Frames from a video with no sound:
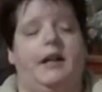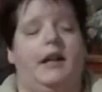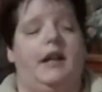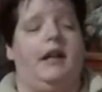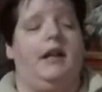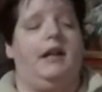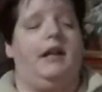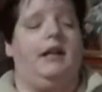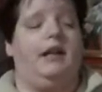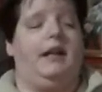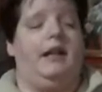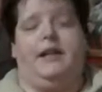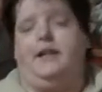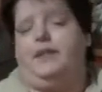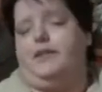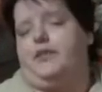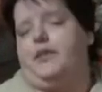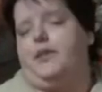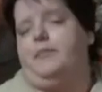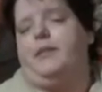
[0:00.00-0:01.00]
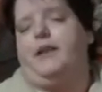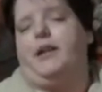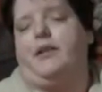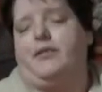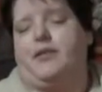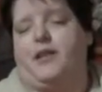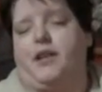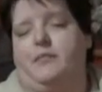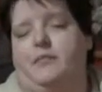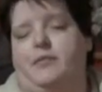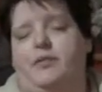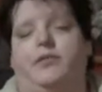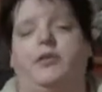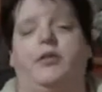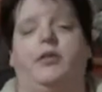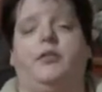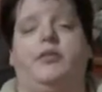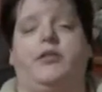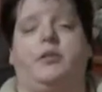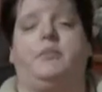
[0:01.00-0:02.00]
and somebody else comes
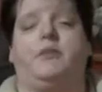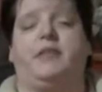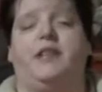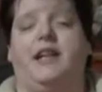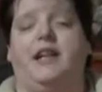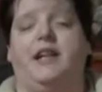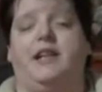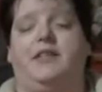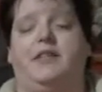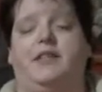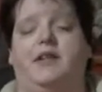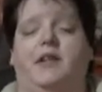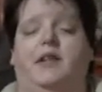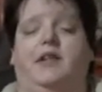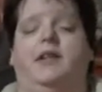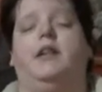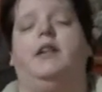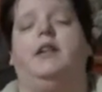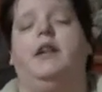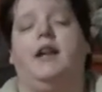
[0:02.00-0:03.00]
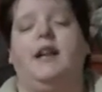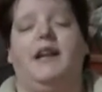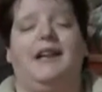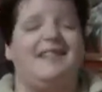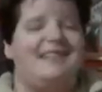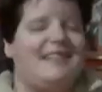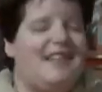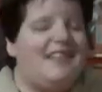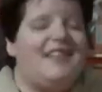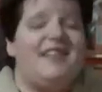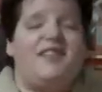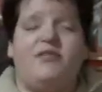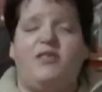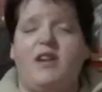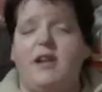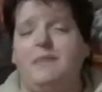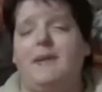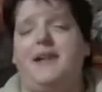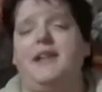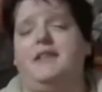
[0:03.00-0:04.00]
through to protect her, that sounds
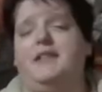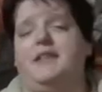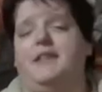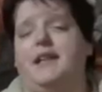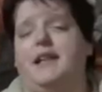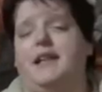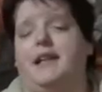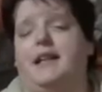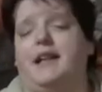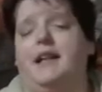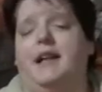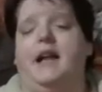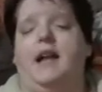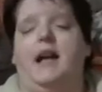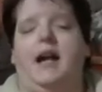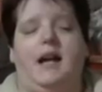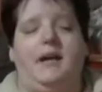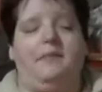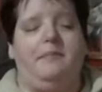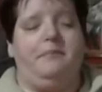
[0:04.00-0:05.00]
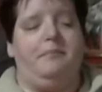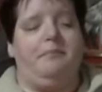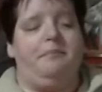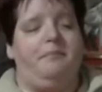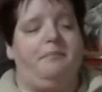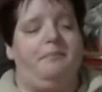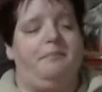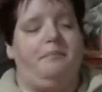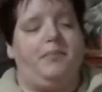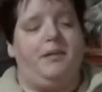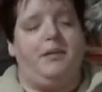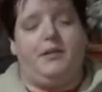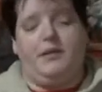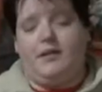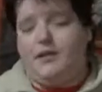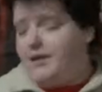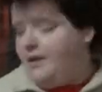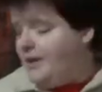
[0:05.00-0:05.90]
really basic. But